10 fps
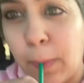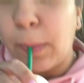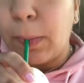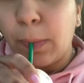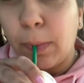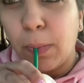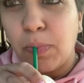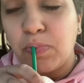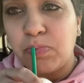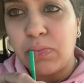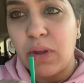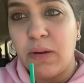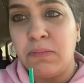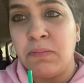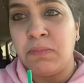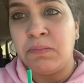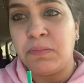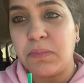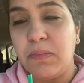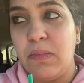
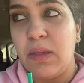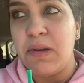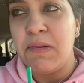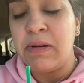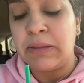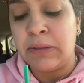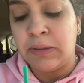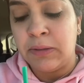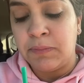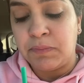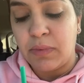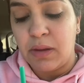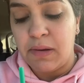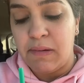Nobody speaks.